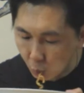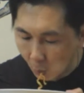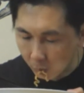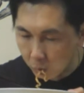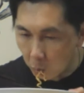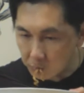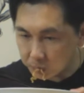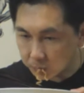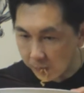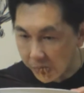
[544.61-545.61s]
The texture is
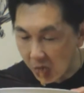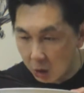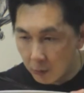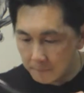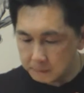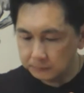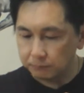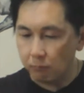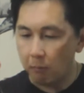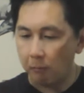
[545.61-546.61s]
average, but
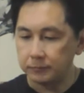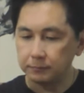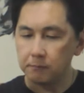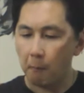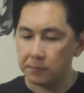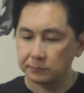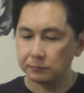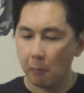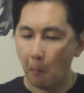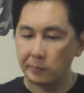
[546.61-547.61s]
the chewiness,
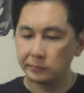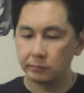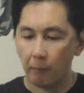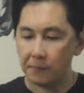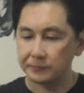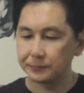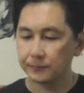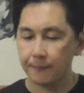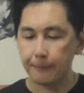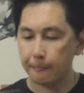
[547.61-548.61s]
it is
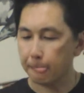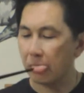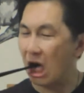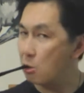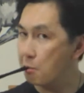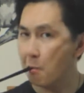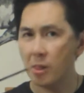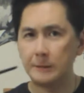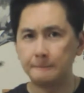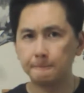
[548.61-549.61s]
definitely
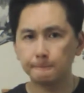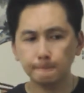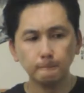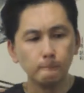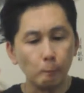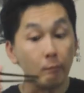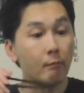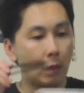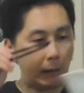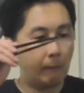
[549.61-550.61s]
top-notch. Nothing bad to
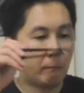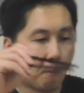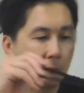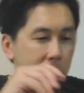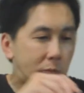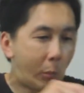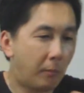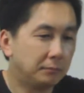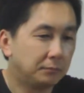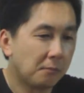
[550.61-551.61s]
say about that.
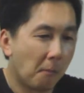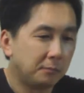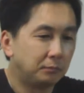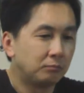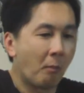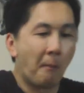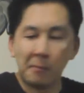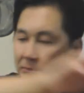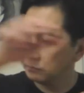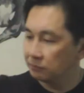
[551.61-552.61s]
Okay,
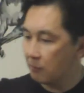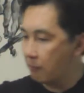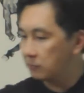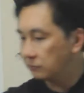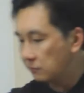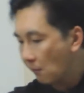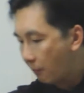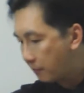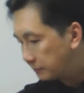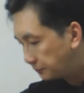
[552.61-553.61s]
that is all the 10
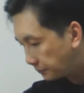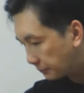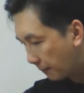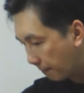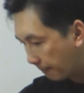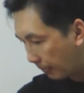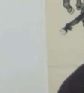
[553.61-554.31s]
unique flavors.